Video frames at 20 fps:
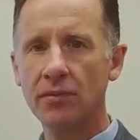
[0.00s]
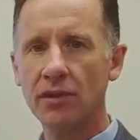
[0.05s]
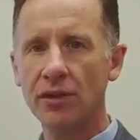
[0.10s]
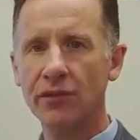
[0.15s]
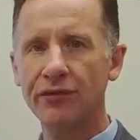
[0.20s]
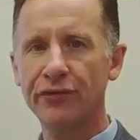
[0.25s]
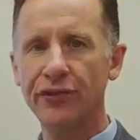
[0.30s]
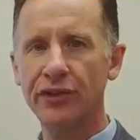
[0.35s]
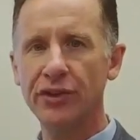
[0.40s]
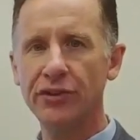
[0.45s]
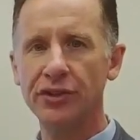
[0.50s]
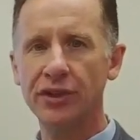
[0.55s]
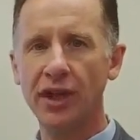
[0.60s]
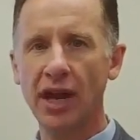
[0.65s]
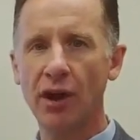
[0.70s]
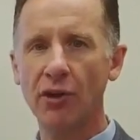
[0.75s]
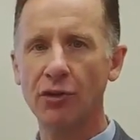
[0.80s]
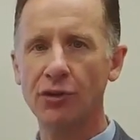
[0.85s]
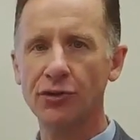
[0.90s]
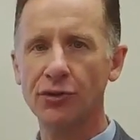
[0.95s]
visit
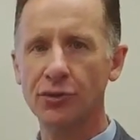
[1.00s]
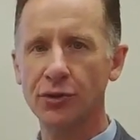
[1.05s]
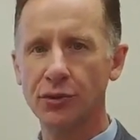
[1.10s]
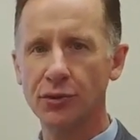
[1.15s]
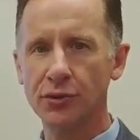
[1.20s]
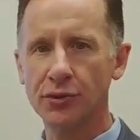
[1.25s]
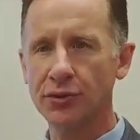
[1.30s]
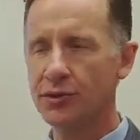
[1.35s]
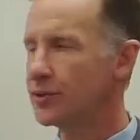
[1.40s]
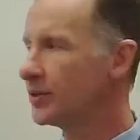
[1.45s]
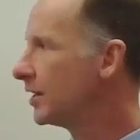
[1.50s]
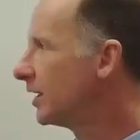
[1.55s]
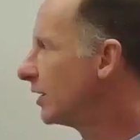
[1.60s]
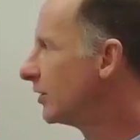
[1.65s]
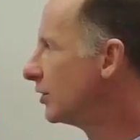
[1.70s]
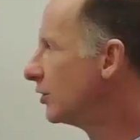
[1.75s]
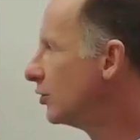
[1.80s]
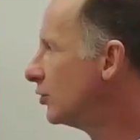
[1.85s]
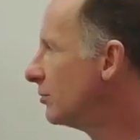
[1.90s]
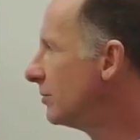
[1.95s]
our students in
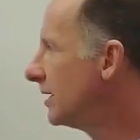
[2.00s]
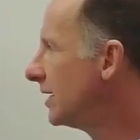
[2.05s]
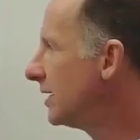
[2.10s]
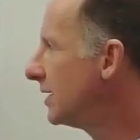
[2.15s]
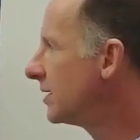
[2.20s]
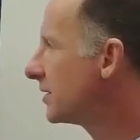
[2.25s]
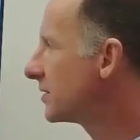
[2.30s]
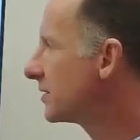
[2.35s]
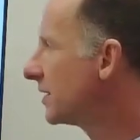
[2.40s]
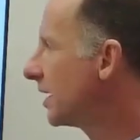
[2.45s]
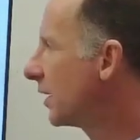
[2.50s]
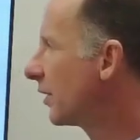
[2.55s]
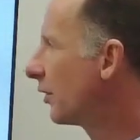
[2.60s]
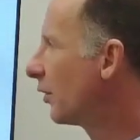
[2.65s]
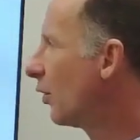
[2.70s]
the new media center